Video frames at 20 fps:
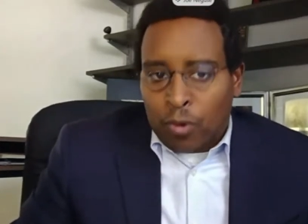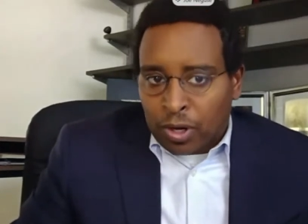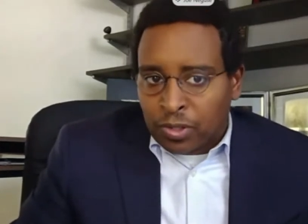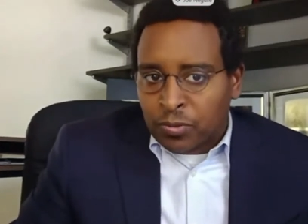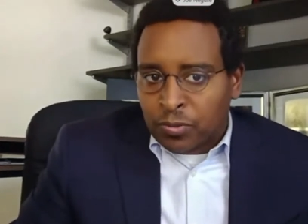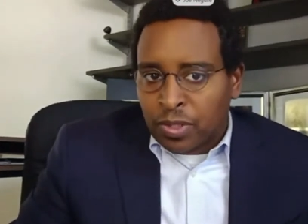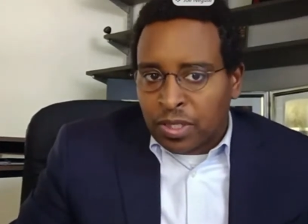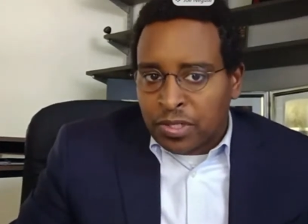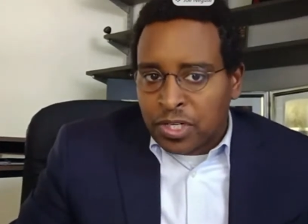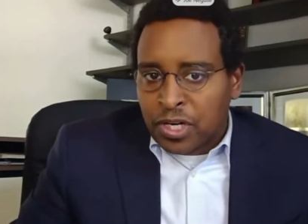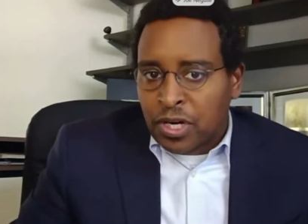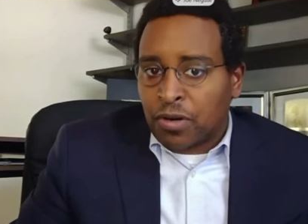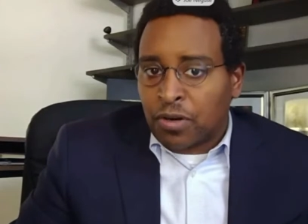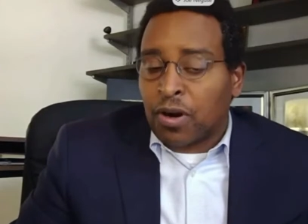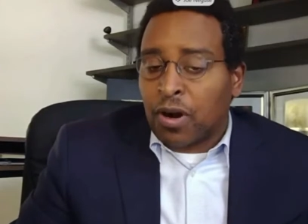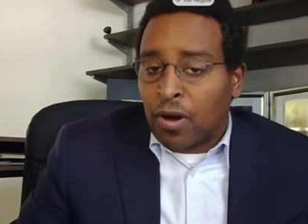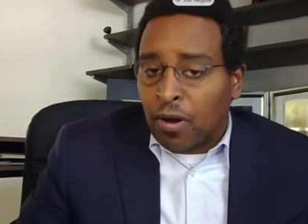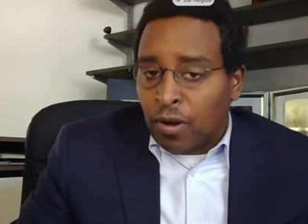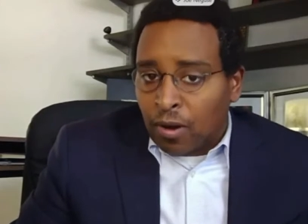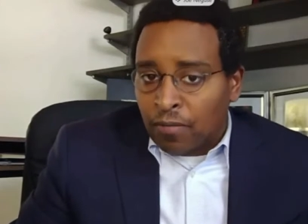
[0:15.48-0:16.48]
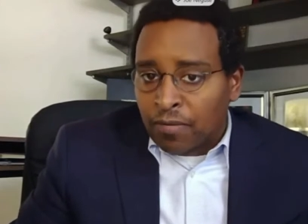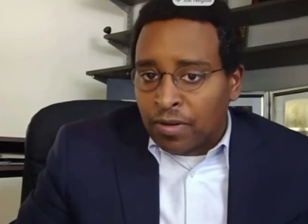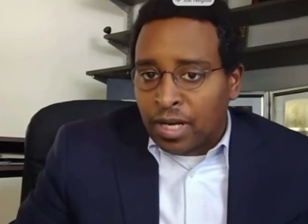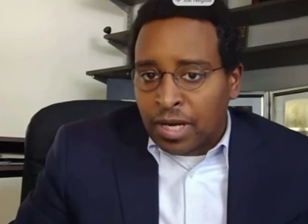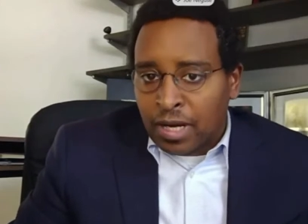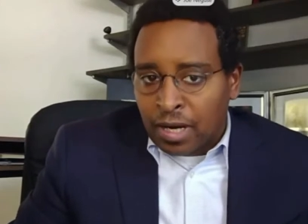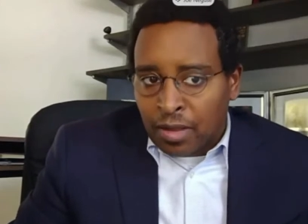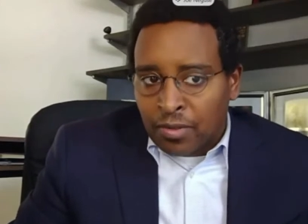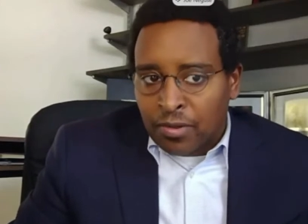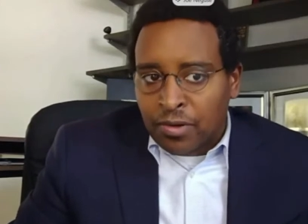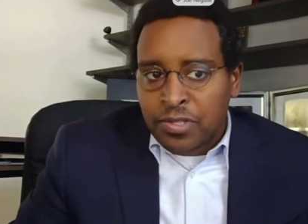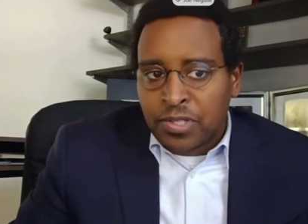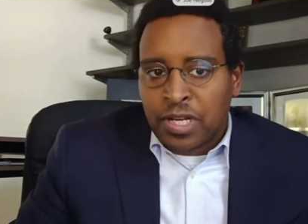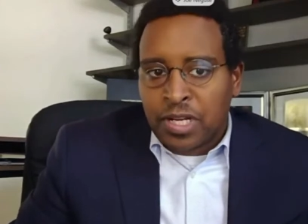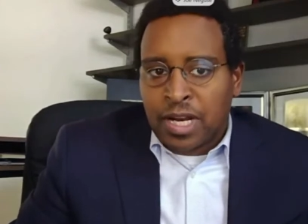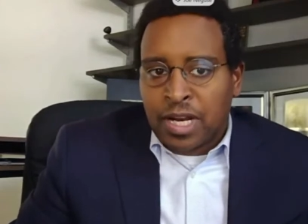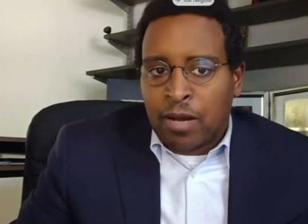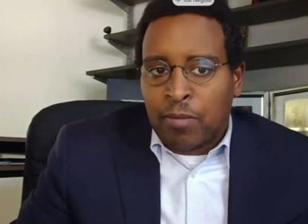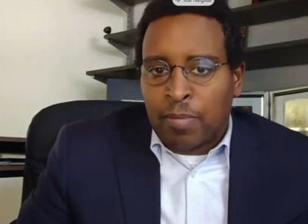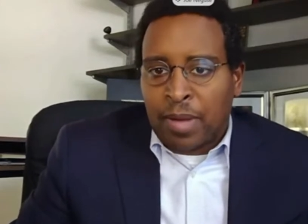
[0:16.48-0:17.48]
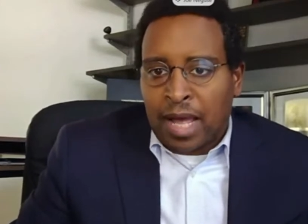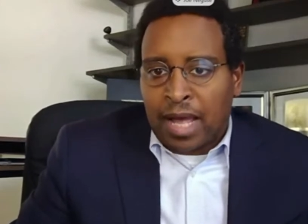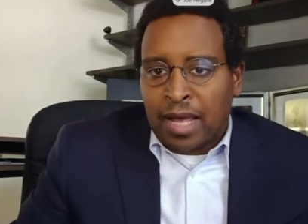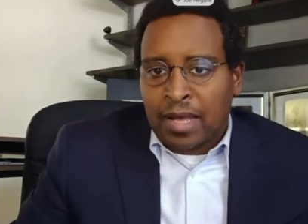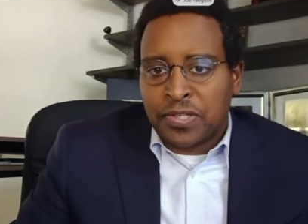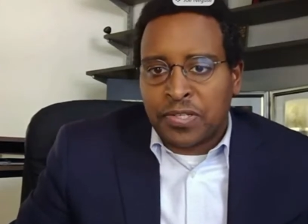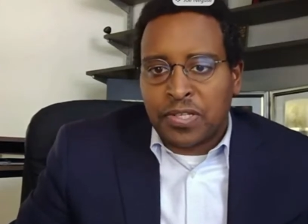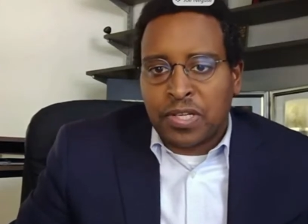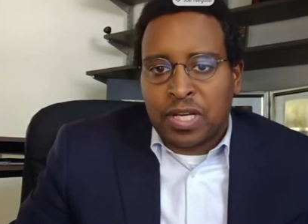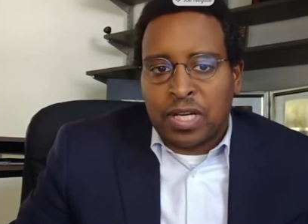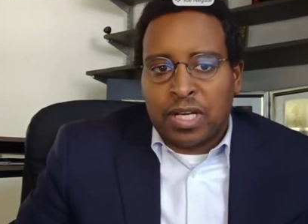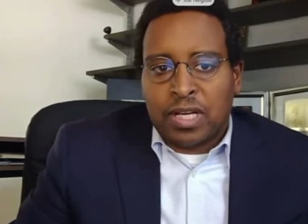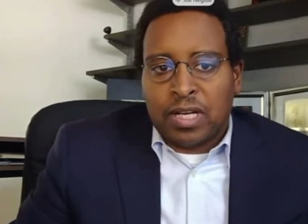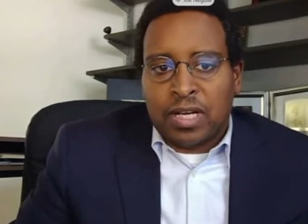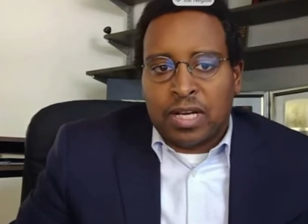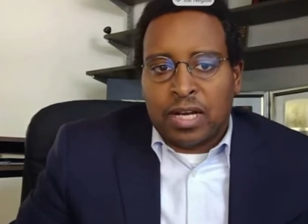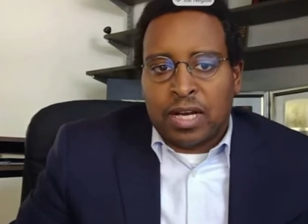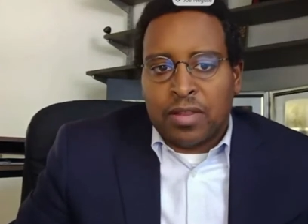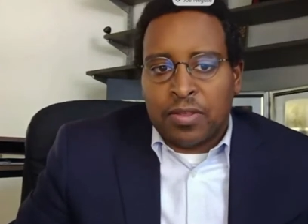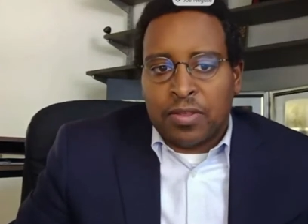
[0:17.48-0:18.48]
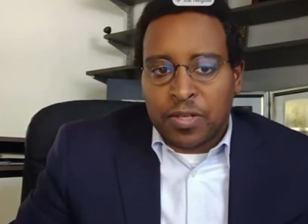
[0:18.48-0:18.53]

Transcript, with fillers: Uh, I've worked with Chair Grijalva and others to now pass